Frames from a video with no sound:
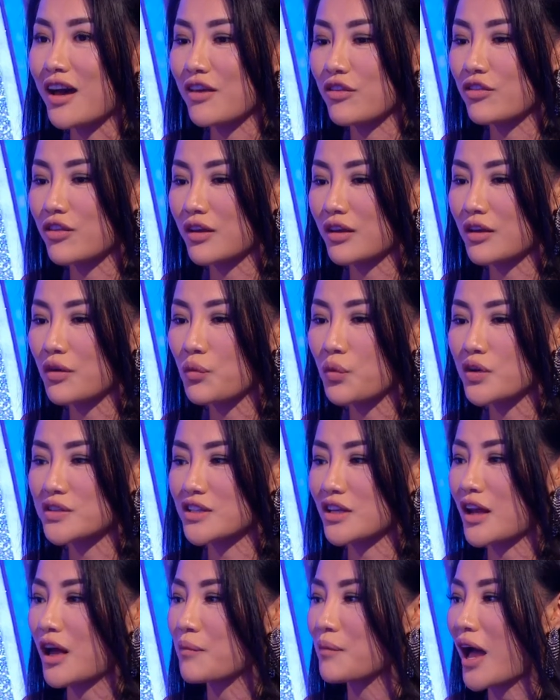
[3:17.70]
think what's
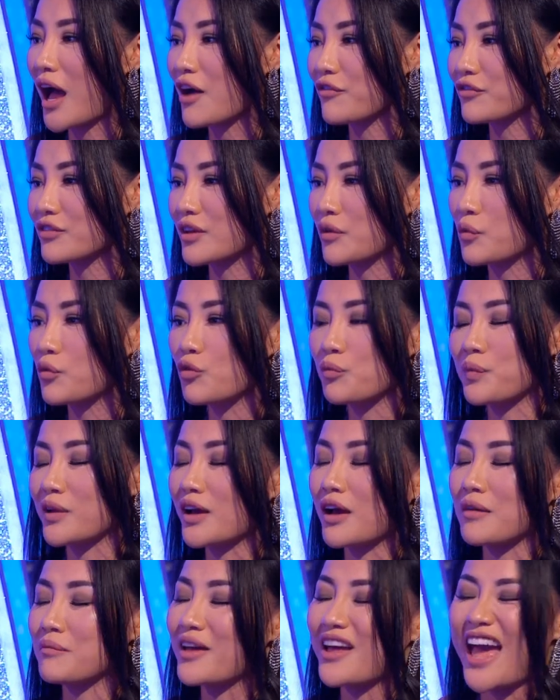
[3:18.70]
come after will
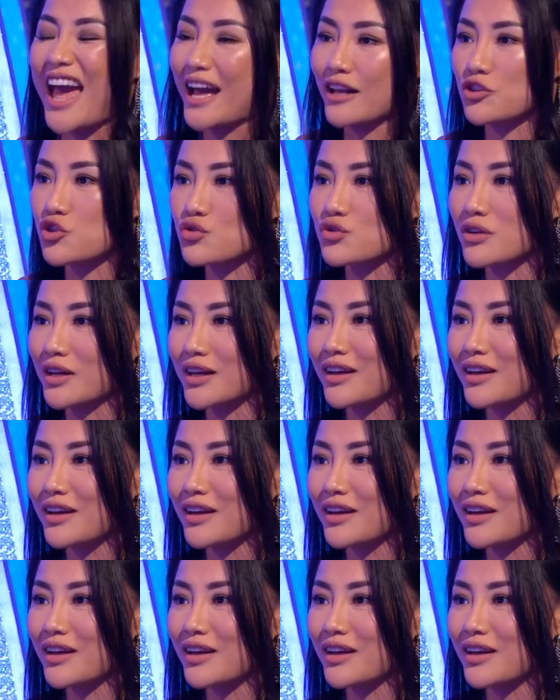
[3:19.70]
become extra.